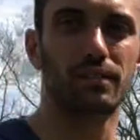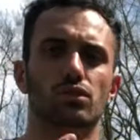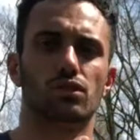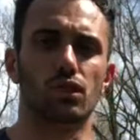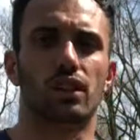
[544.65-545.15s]

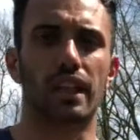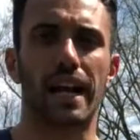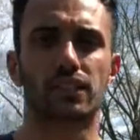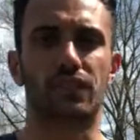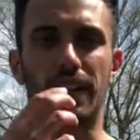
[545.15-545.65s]
So the
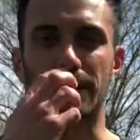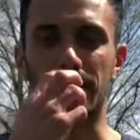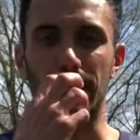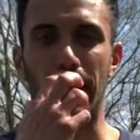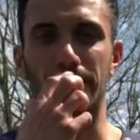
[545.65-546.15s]
last phase, the
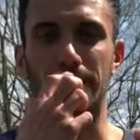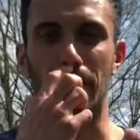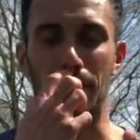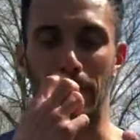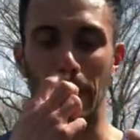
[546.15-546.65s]
last
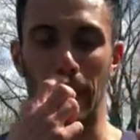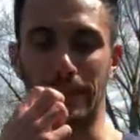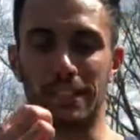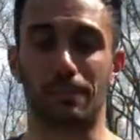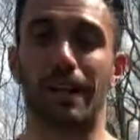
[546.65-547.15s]
step and
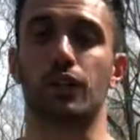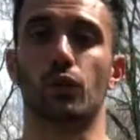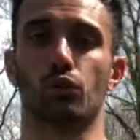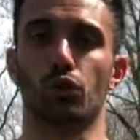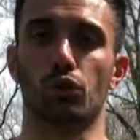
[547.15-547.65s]
tip I go
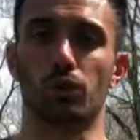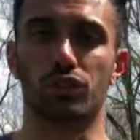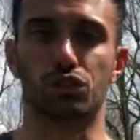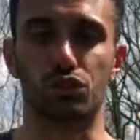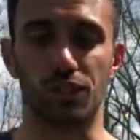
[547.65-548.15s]
through with
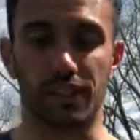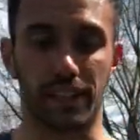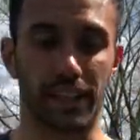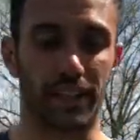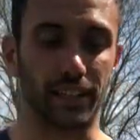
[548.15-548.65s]
shooting
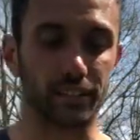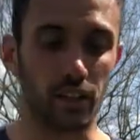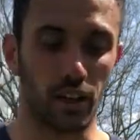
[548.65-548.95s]
is